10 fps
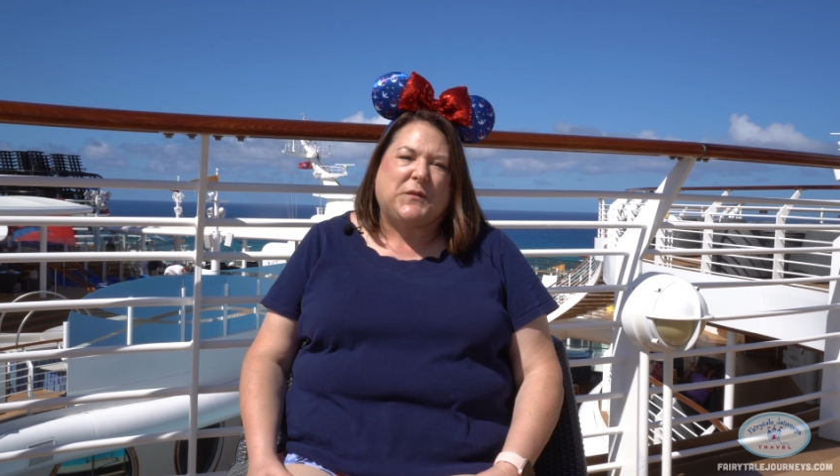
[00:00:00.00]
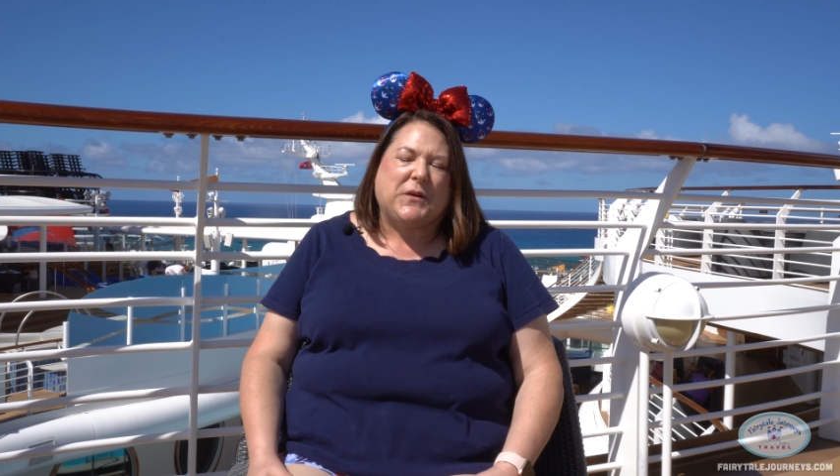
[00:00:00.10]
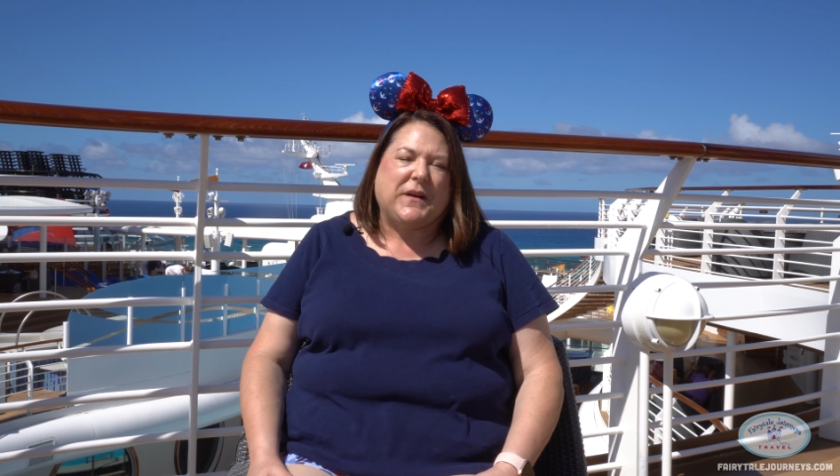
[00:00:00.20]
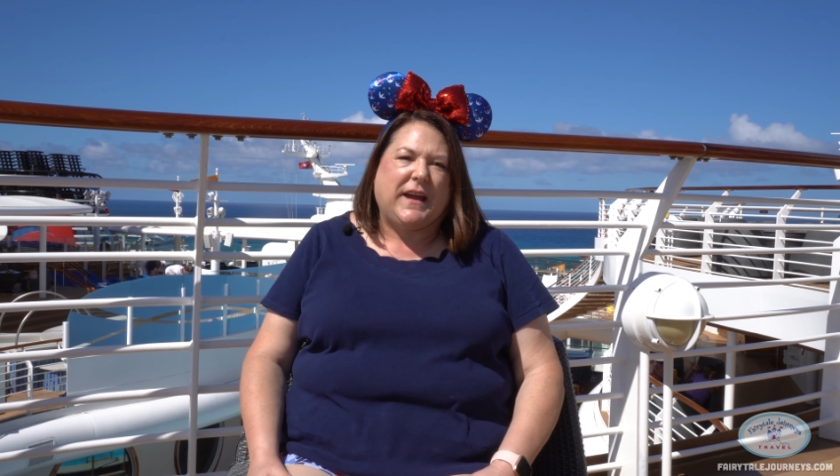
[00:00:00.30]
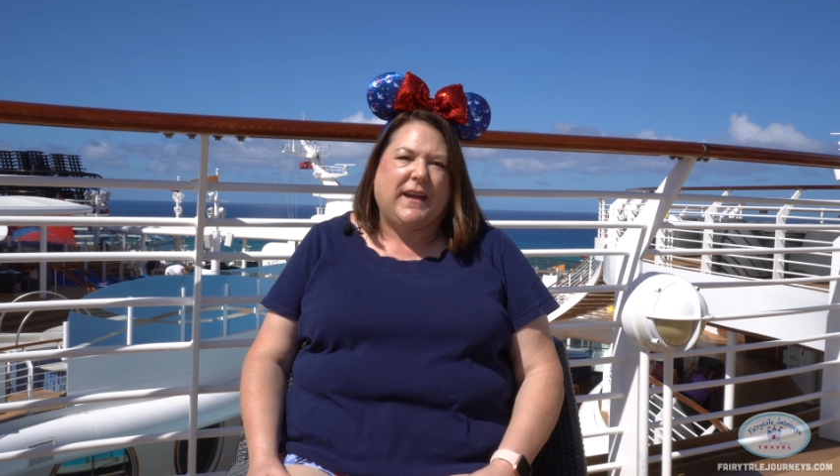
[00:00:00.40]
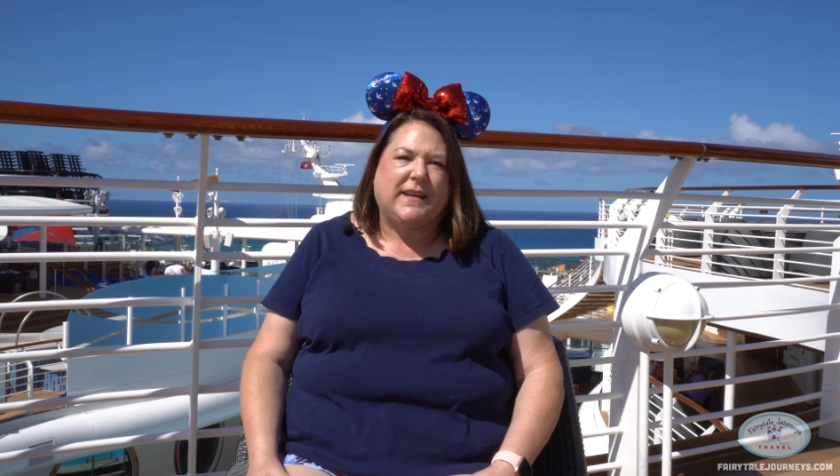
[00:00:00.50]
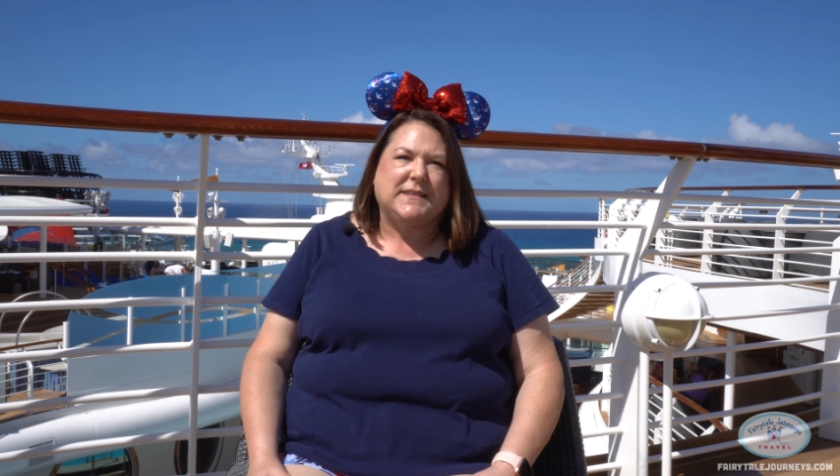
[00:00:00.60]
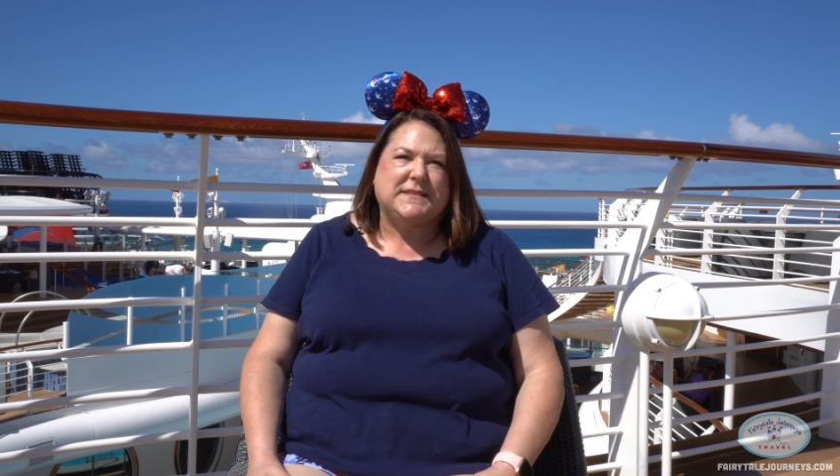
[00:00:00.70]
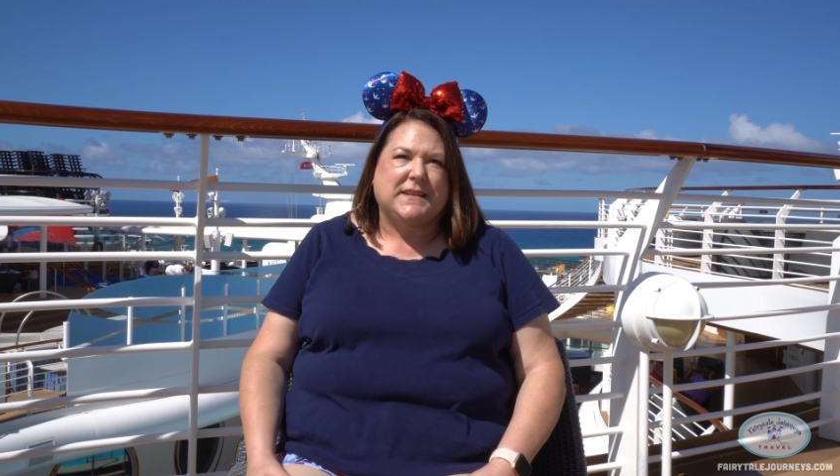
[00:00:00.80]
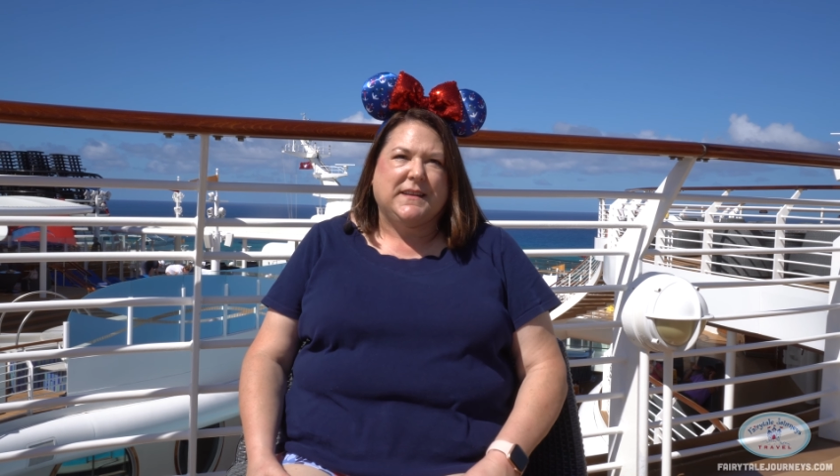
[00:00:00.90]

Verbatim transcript: far as